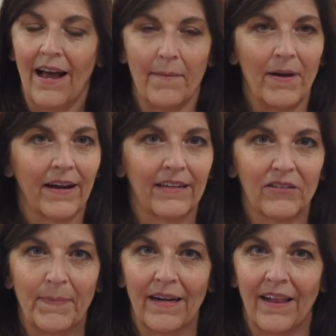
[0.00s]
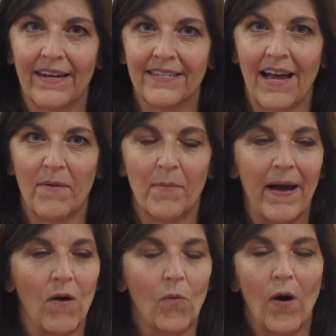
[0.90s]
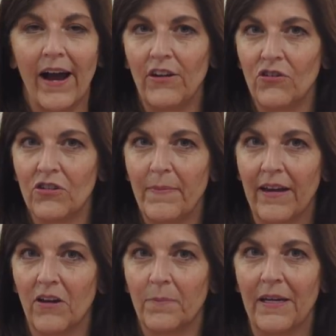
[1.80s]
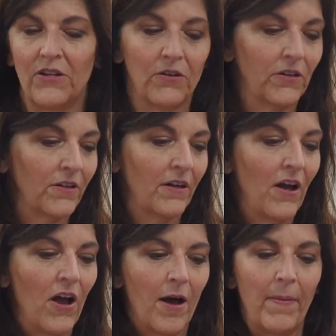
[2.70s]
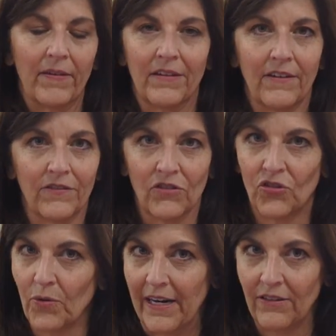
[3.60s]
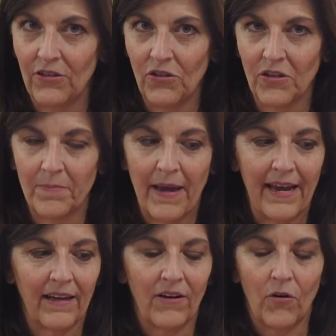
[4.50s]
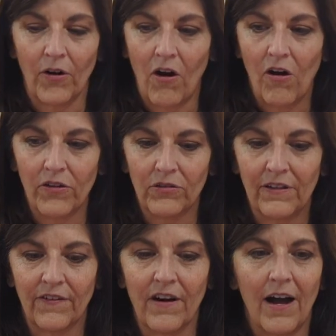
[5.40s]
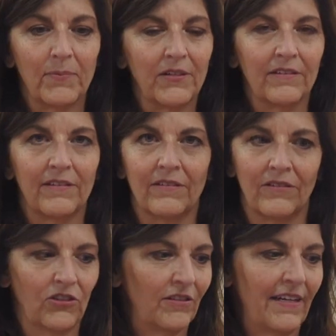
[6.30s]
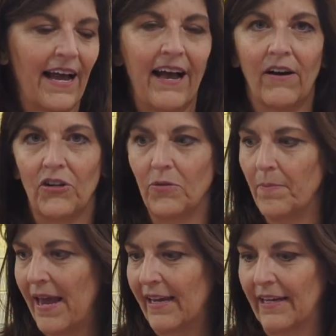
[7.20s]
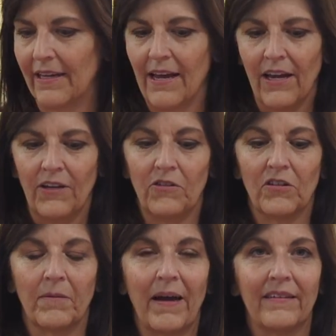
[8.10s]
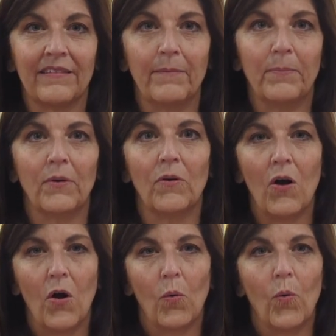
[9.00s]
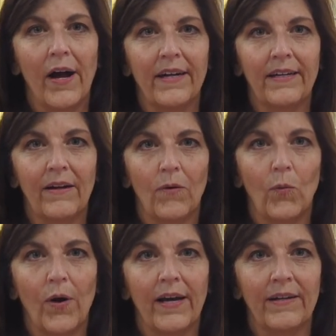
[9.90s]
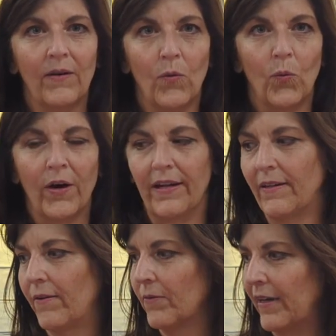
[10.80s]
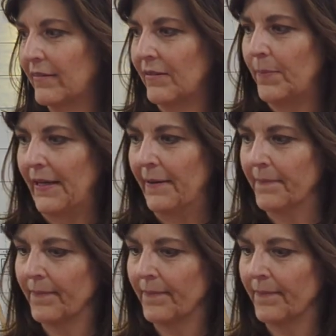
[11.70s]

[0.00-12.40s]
I'm not going to spend a lot of time about why you should make homemade yogurt, about the different strains you can make, or all those different options. This is just how you make it using my simple 1-1-1 recipe.